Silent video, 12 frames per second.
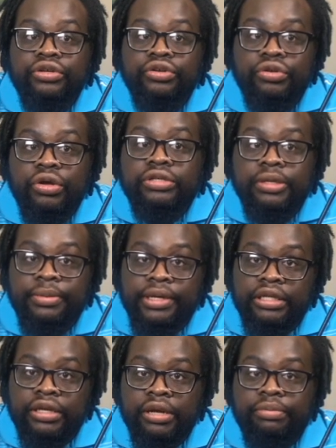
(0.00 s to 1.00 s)
know something
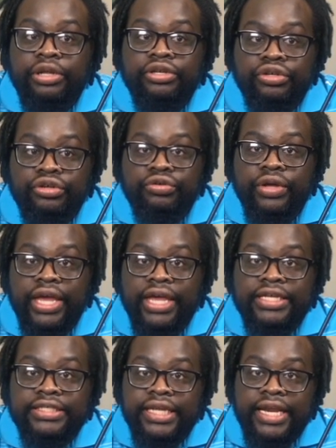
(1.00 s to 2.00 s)
about the company, so you
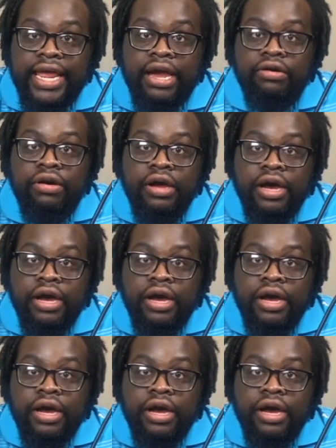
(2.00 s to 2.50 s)
can stand out